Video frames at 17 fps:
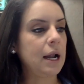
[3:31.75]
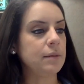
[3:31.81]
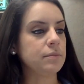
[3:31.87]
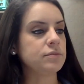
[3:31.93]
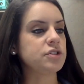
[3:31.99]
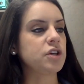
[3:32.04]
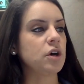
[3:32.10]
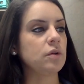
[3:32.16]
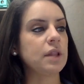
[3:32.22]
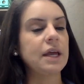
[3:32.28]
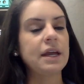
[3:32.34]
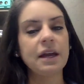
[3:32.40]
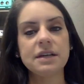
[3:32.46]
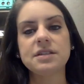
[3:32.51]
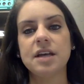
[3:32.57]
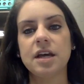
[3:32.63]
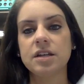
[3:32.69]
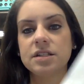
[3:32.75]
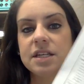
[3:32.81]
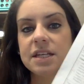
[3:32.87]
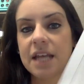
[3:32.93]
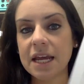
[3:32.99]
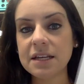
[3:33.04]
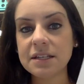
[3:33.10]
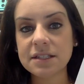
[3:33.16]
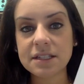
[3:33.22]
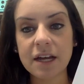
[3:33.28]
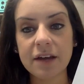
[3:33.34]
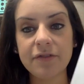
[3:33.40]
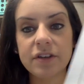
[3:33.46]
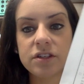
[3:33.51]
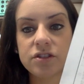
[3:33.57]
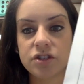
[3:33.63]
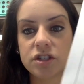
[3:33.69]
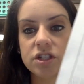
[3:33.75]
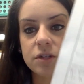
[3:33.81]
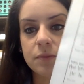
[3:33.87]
So like I said, today's stuff is just to